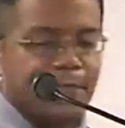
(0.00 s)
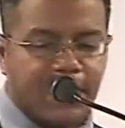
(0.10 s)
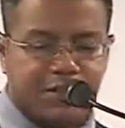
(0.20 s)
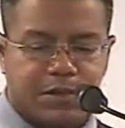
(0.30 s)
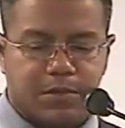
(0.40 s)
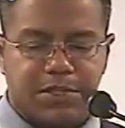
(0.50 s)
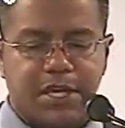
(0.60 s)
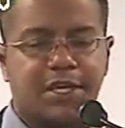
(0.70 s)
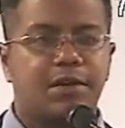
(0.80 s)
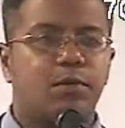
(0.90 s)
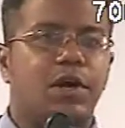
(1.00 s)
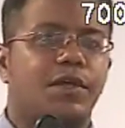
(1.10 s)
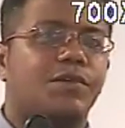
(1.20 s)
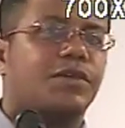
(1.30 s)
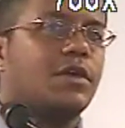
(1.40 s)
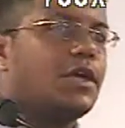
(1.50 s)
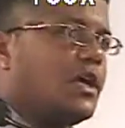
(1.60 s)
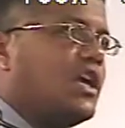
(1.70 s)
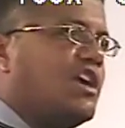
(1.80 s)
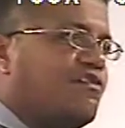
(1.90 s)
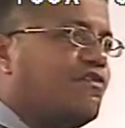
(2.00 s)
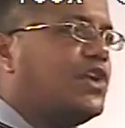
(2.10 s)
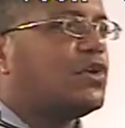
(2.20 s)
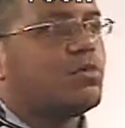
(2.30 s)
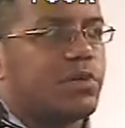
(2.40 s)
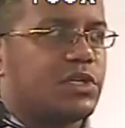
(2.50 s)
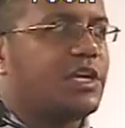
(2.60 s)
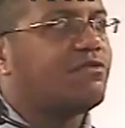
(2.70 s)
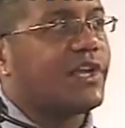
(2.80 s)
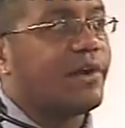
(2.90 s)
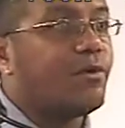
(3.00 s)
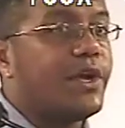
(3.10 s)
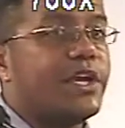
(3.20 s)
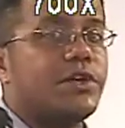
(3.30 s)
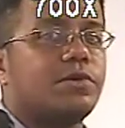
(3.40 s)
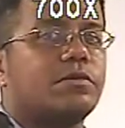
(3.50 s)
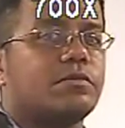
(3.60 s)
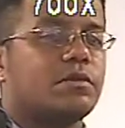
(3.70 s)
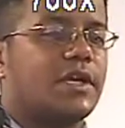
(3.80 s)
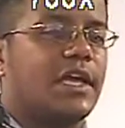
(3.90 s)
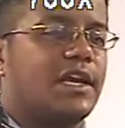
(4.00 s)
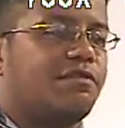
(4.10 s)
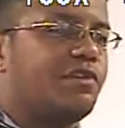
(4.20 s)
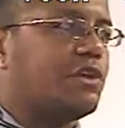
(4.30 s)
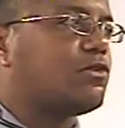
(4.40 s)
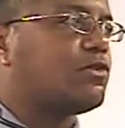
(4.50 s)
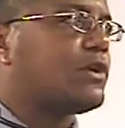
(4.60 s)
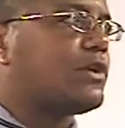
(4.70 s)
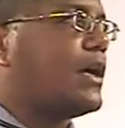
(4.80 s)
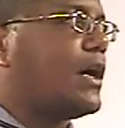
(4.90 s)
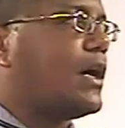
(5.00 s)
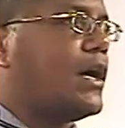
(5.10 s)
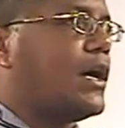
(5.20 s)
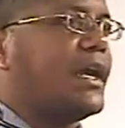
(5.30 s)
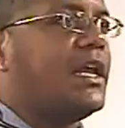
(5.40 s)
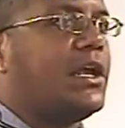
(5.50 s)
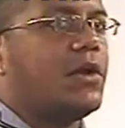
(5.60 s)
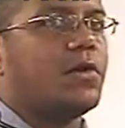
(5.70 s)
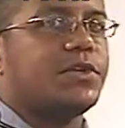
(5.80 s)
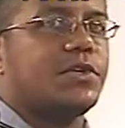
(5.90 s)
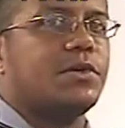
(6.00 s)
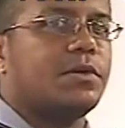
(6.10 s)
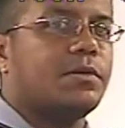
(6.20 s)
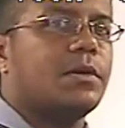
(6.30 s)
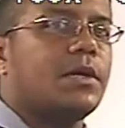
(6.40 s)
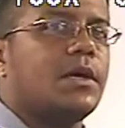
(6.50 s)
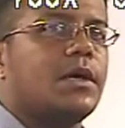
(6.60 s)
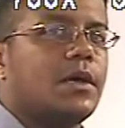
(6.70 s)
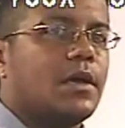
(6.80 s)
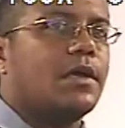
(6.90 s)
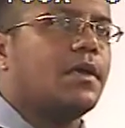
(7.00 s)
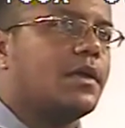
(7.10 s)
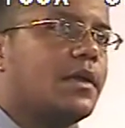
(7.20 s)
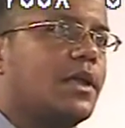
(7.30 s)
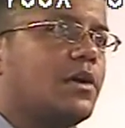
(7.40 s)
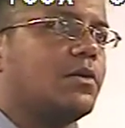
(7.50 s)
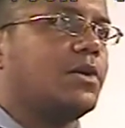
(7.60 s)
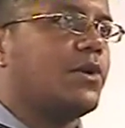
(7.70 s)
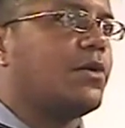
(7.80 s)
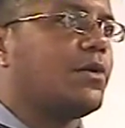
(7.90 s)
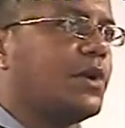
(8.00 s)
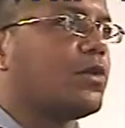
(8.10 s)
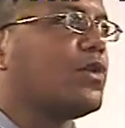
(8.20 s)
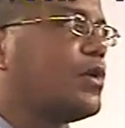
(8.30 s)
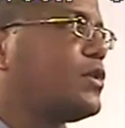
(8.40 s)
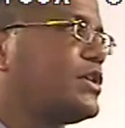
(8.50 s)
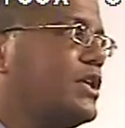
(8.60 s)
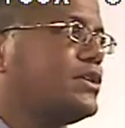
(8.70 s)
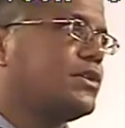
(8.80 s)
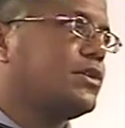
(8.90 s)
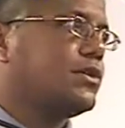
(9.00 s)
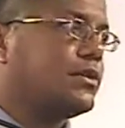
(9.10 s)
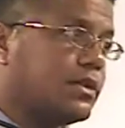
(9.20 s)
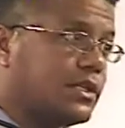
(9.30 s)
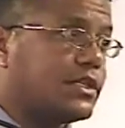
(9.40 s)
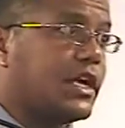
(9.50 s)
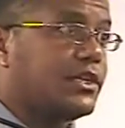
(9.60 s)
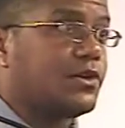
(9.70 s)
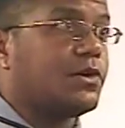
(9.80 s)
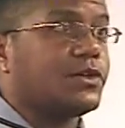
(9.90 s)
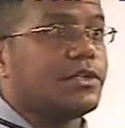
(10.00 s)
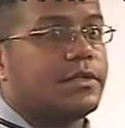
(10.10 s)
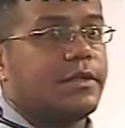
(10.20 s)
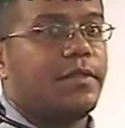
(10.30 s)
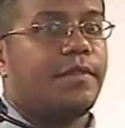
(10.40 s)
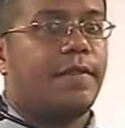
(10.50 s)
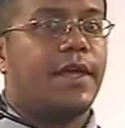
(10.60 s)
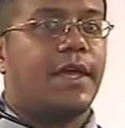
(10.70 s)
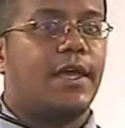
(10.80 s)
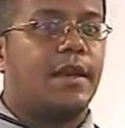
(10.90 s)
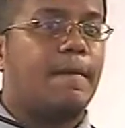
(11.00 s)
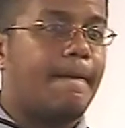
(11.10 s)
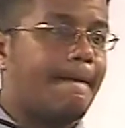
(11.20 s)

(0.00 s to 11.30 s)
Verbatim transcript: And so what they did was if you don't believe like we do, and if you don't uh, adhere to you know your your loyalties to the state church, then